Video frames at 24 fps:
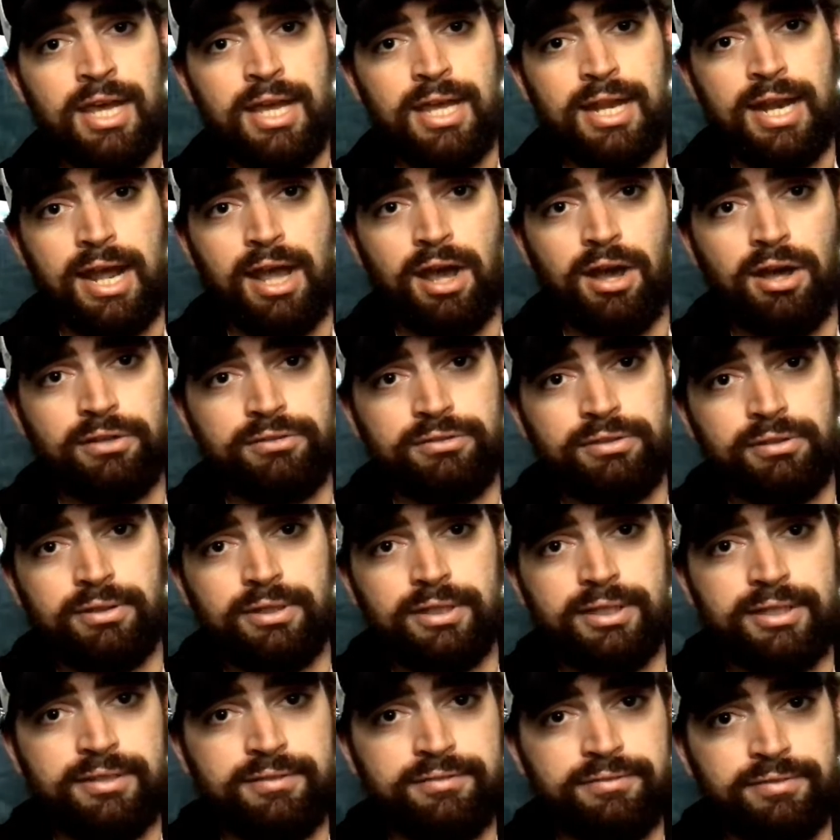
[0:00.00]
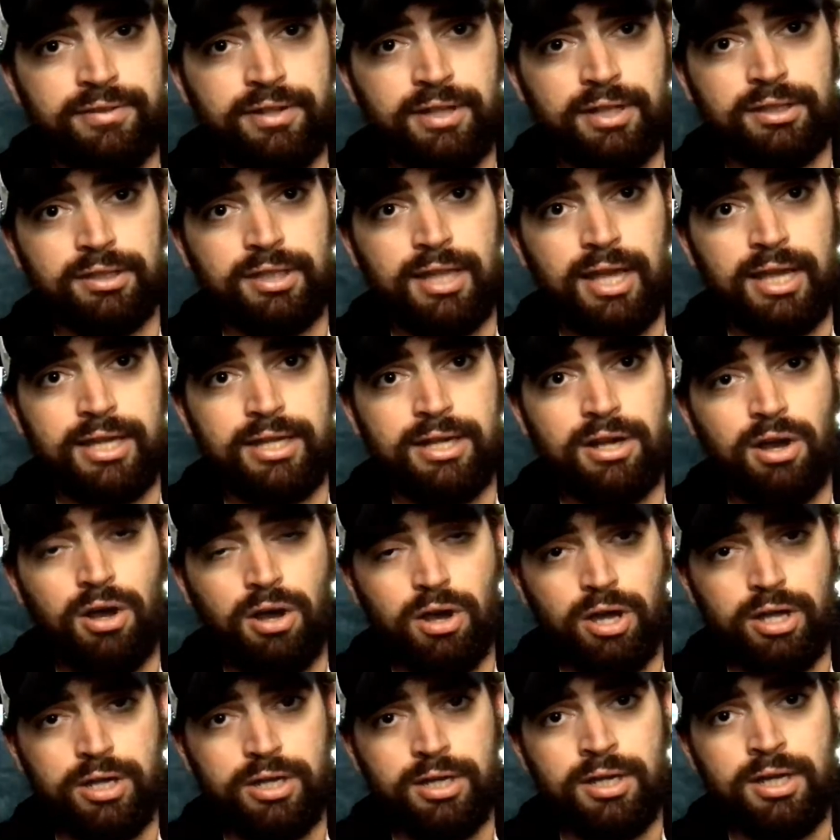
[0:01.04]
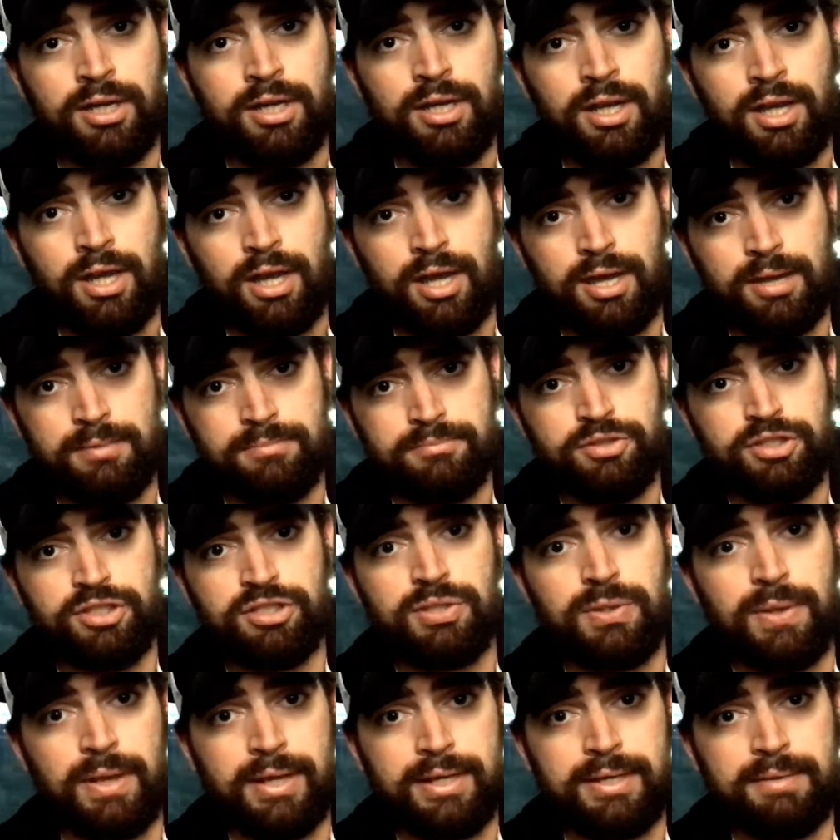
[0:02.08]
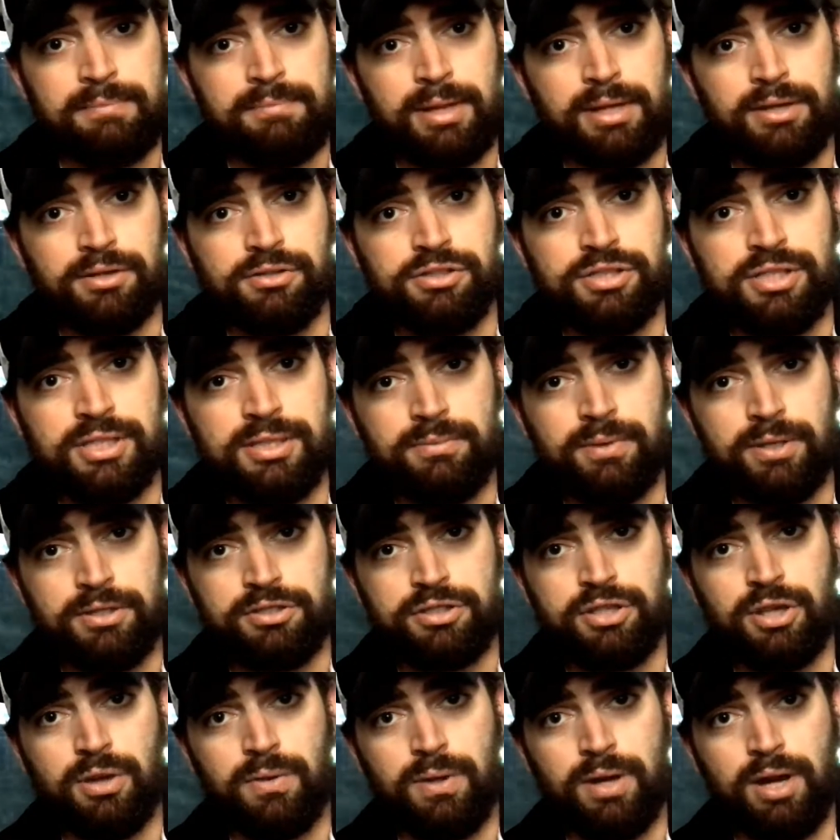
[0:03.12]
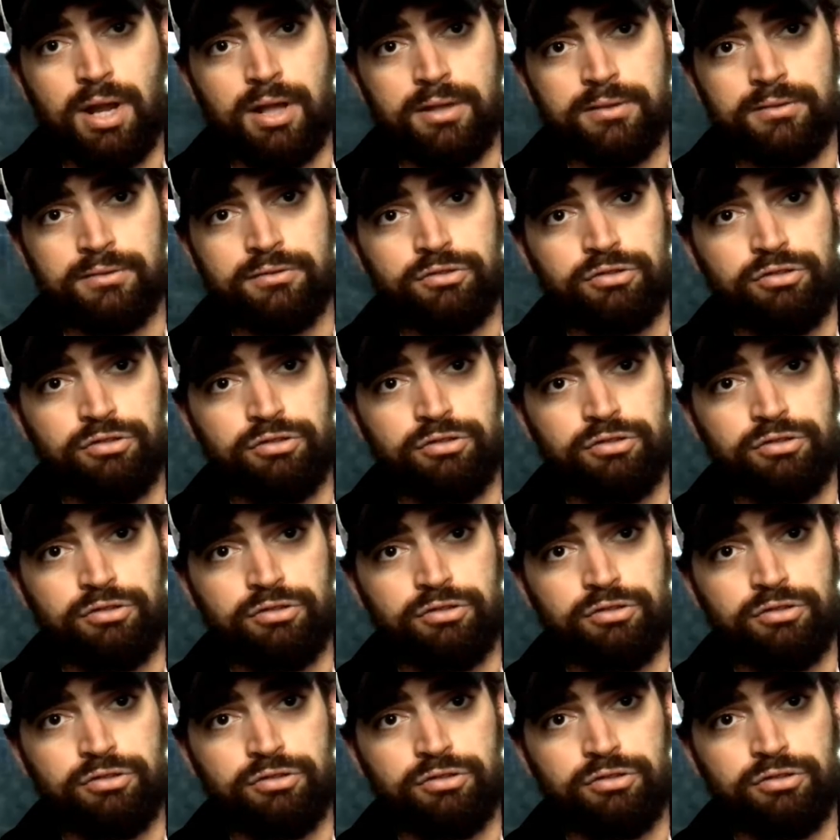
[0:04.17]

and I also leave a light on just so I can better see what's going on.